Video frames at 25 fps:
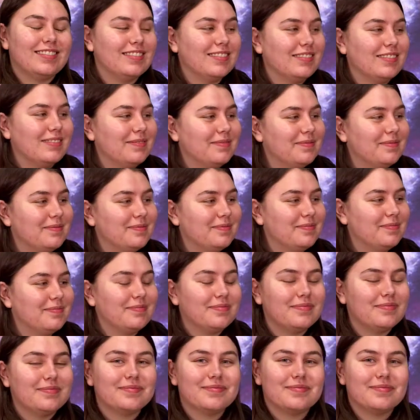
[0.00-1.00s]

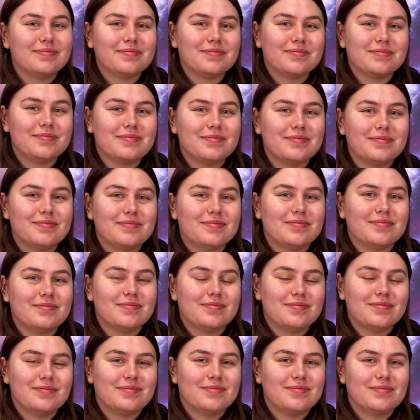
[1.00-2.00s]

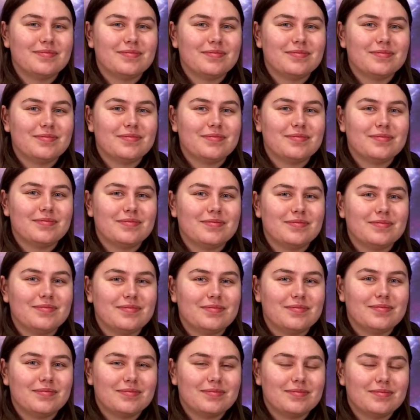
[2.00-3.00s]

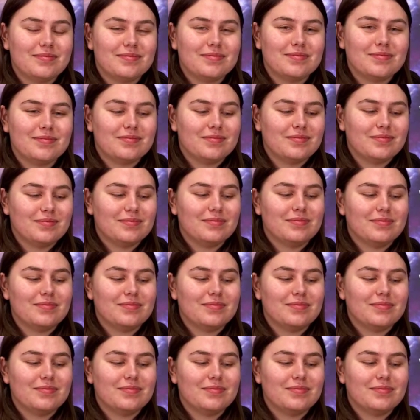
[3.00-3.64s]
This person isn't speaking.